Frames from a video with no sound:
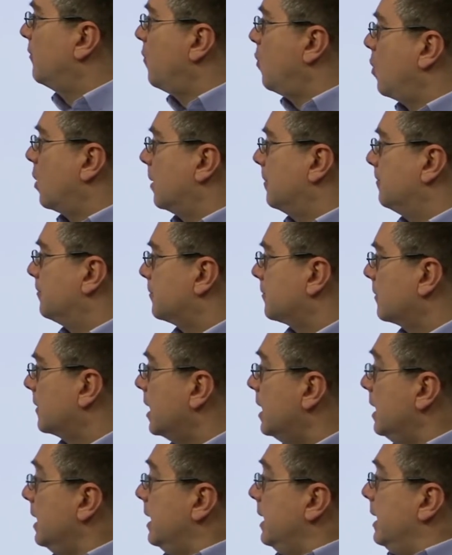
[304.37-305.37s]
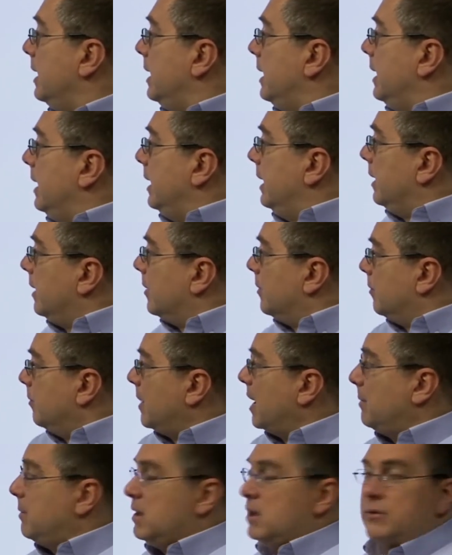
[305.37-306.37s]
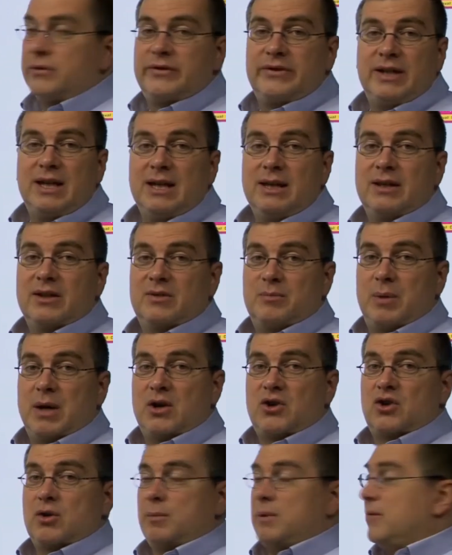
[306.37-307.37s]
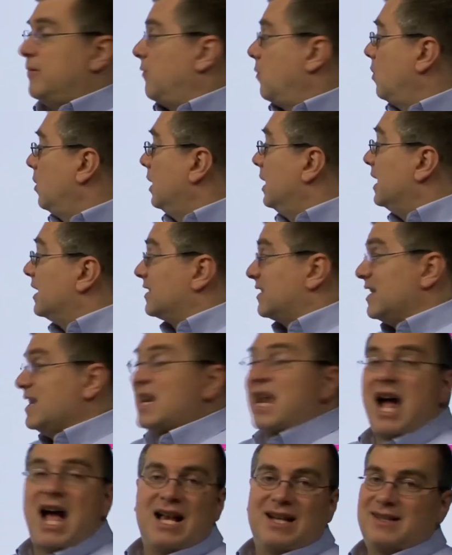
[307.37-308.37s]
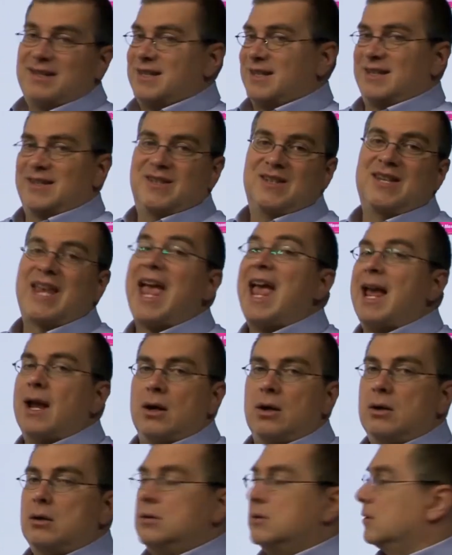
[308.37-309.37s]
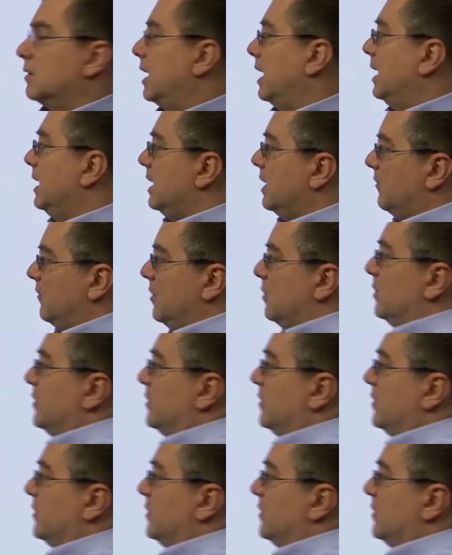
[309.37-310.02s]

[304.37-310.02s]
4. Maybe you've seen this picture before. It's not to scale, right? If it